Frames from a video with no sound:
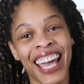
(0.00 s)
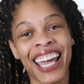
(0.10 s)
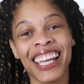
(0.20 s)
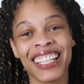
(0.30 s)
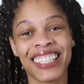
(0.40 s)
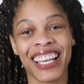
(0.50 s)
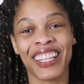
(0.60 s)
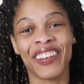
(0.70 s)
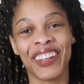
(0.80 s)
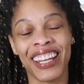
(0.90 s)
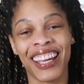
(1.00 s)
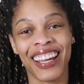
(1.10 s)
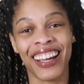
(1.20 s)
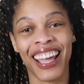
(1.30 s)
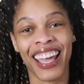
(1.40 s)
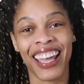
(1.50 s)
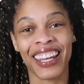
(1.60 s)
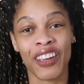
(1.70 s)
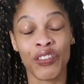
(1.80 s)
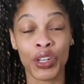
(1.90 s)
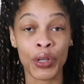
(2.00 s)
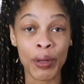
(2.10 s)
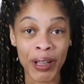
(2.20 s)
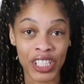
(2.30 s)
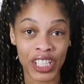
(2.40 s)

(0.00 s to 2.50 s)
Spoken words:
Hey, it's Kelley Green here, and if you're new to my